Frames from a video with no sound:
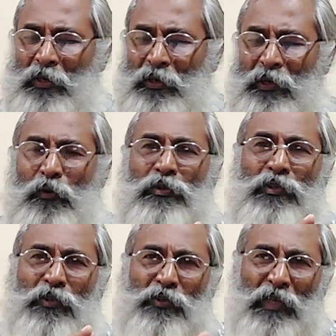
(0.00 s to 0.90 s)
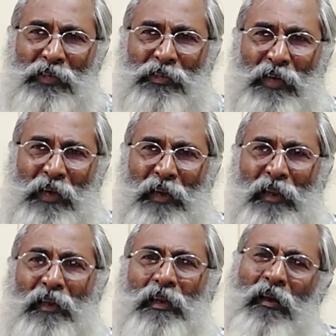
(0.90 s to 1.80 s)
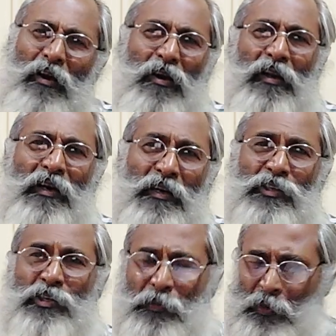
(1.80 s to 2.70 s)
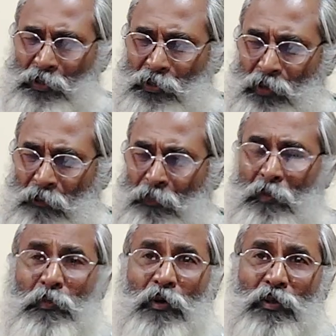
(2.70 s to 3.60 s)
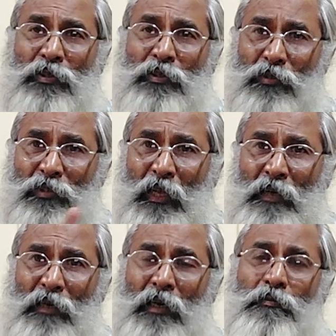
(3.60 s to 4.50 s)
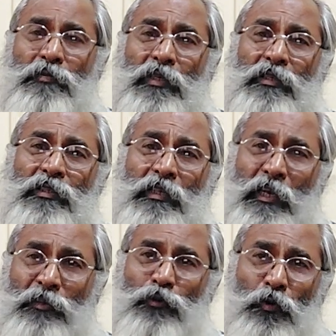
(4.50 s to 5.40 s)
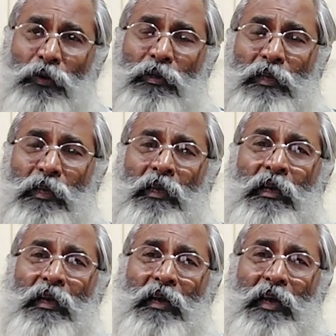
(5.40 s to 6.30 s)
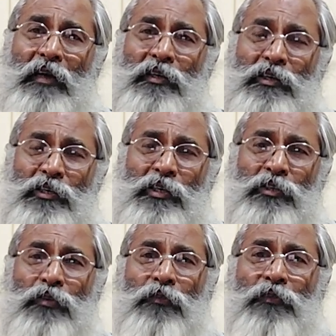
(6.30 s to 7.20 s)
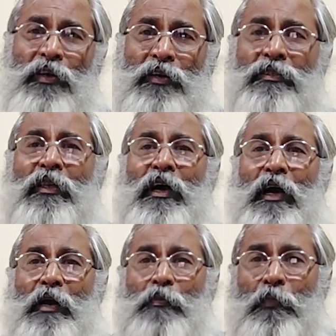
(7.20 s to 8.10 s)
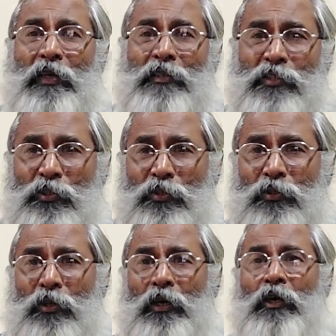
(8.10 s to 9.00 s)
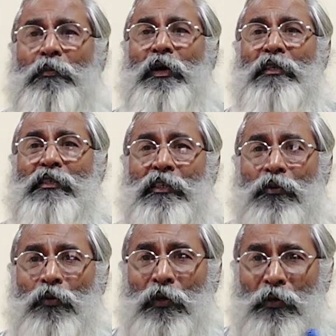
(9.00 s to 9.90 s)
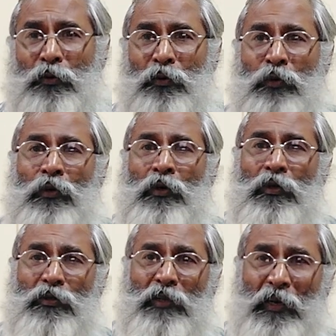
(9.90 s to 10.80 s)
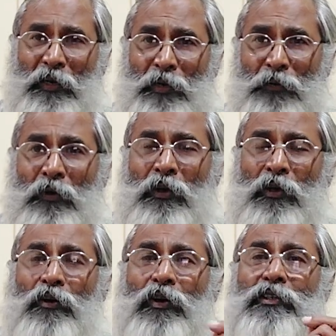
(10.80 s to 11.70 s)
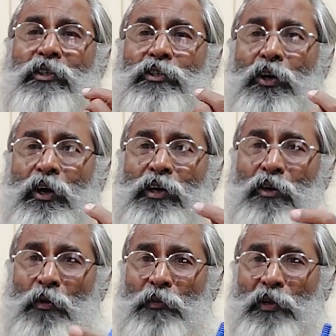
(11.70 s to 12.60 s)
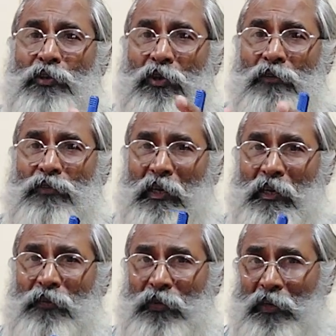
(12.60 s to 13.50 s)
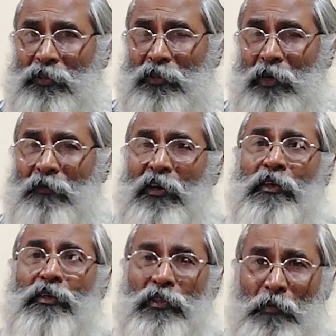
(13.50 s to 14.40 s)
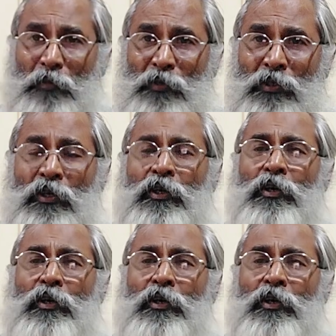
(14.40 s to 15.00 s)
it goes into textile, you know, all industry based, because Sun comes and takes over the characteristics of Venus and passes it over to the native. You know, it's a joint combination of Sun and Venus here when it is combust.